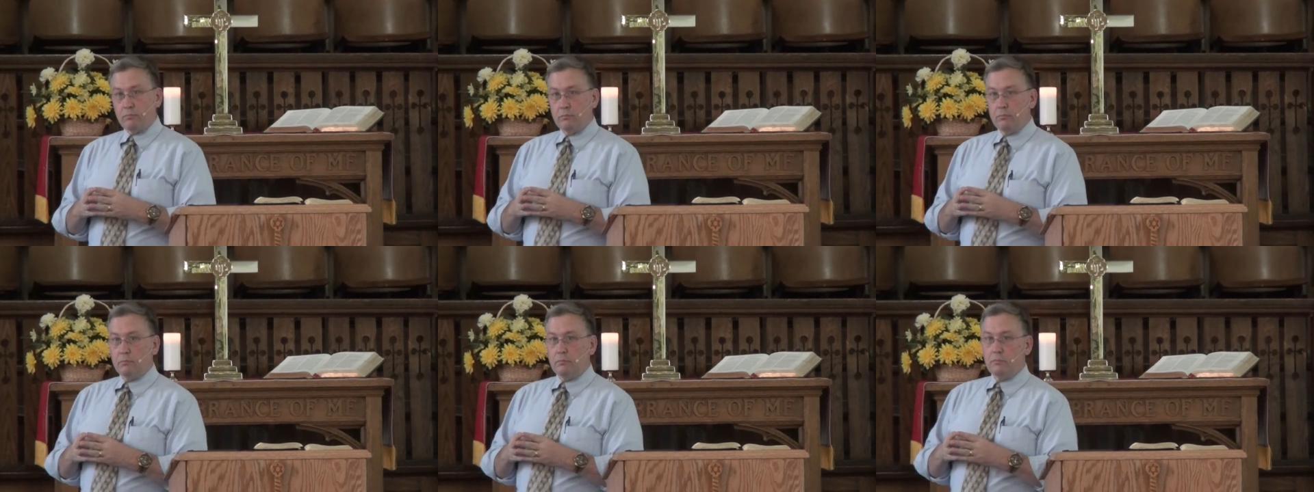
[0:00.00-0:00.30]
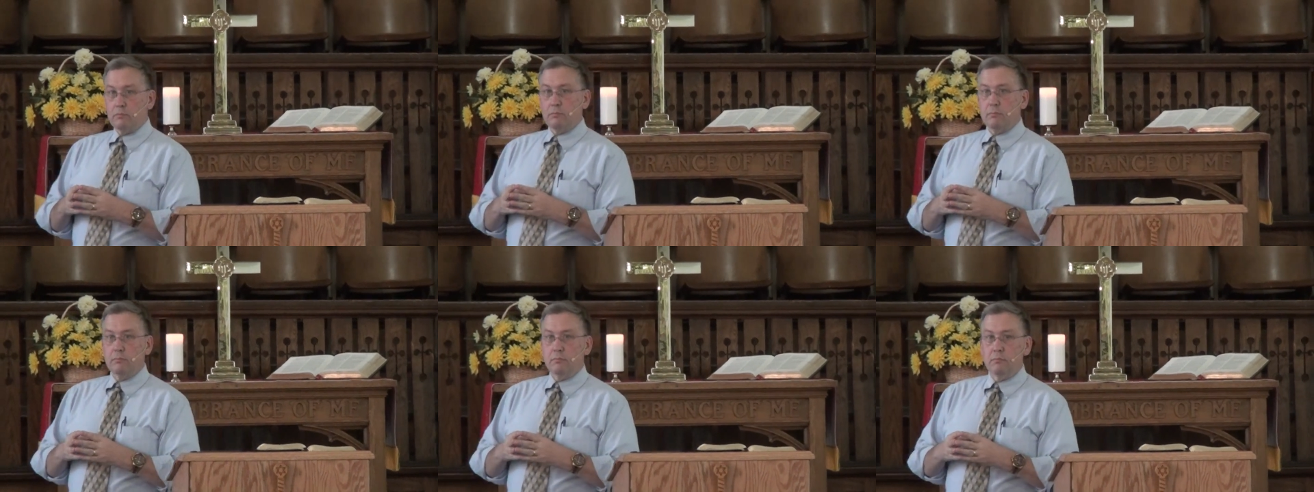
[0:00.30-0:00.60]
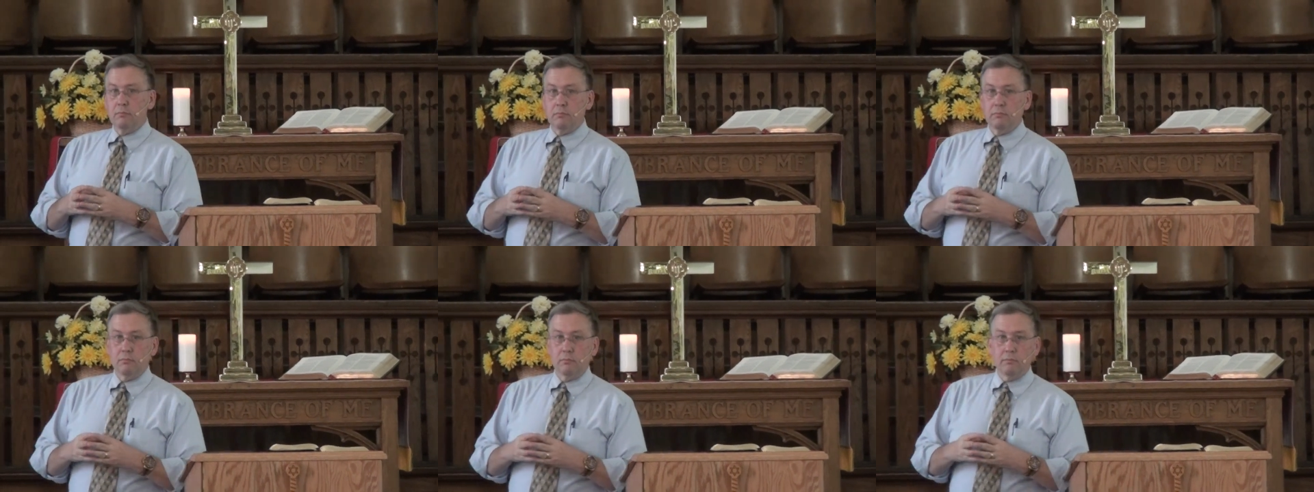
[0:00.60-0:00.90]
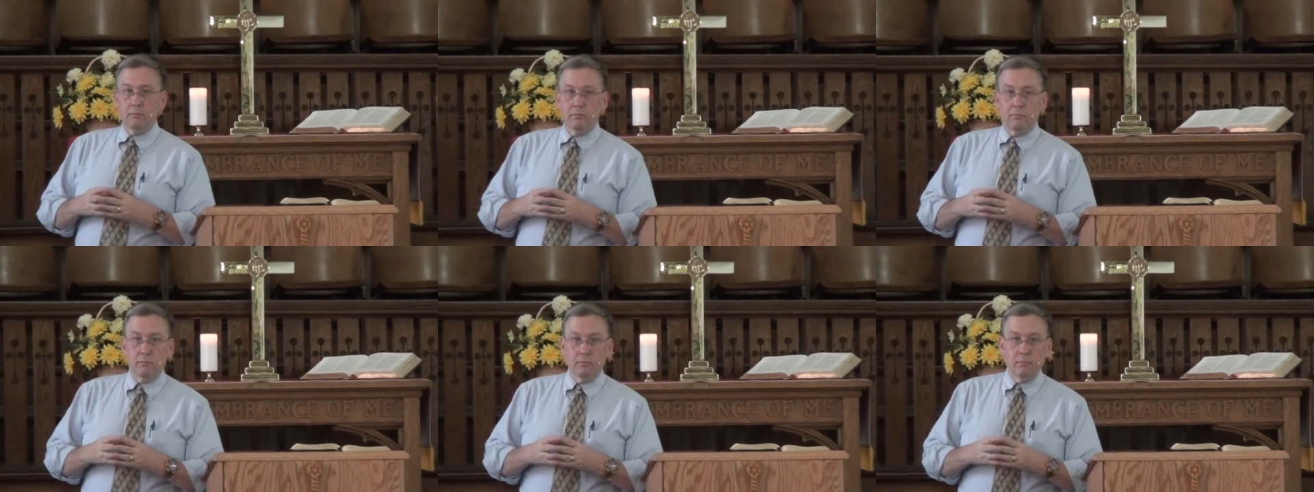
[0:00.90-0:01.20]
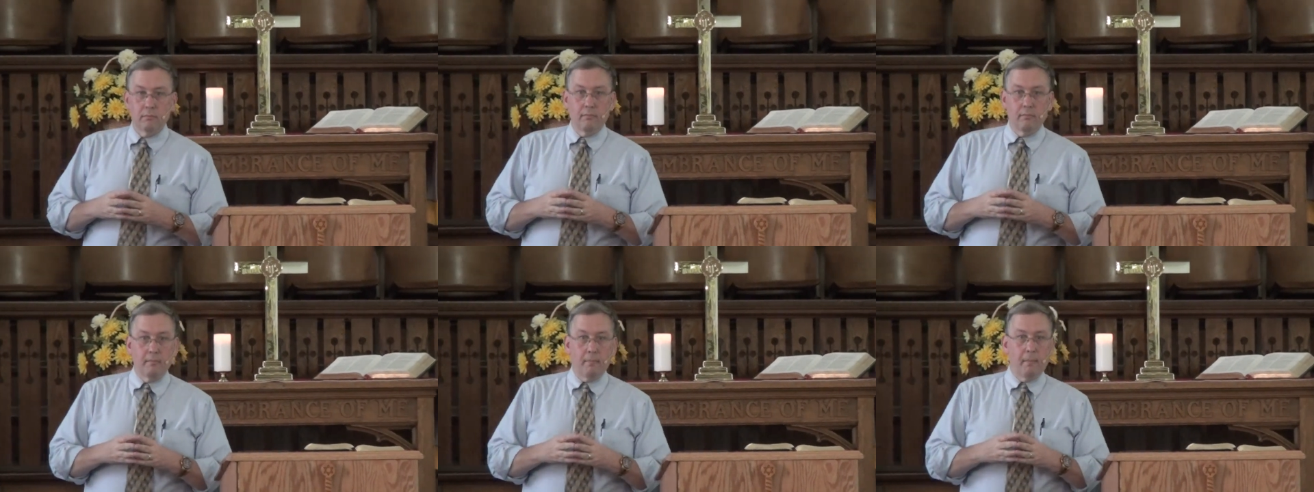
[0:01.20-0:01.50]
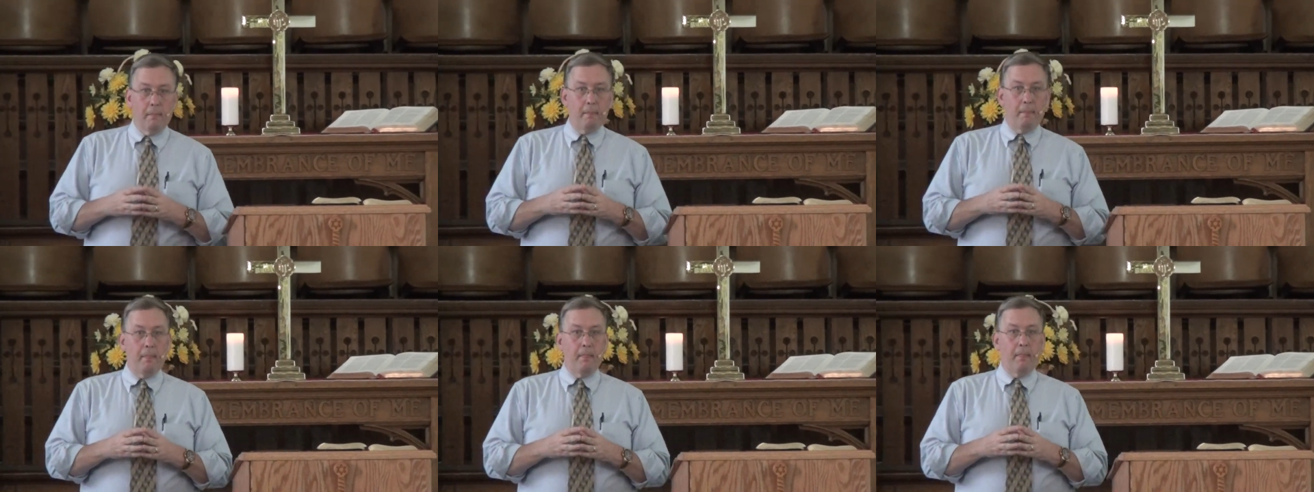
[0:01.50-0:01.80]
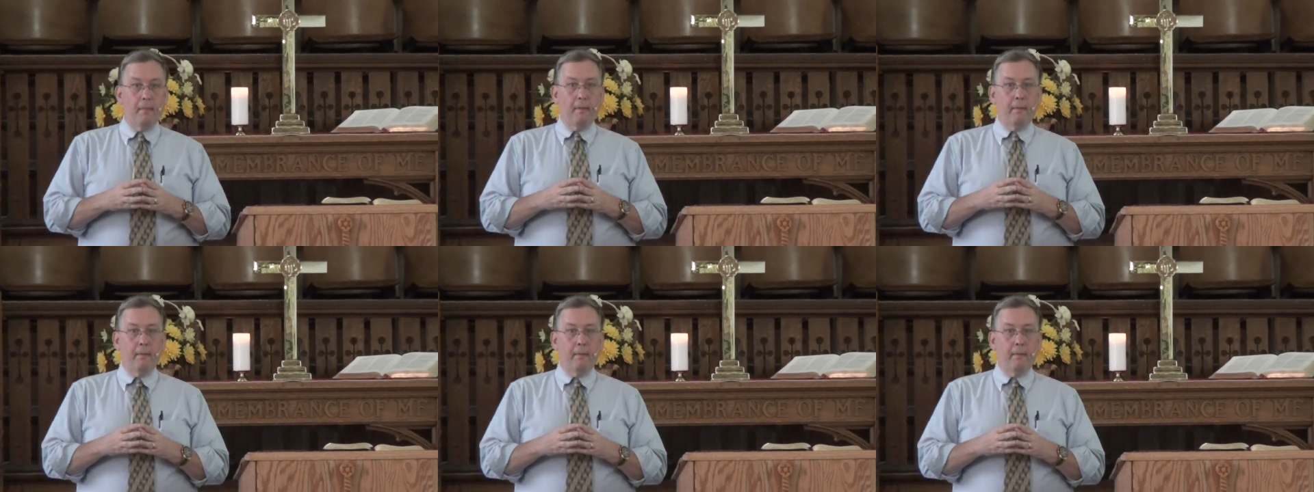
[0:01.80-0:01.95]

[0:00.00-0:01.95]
(silence)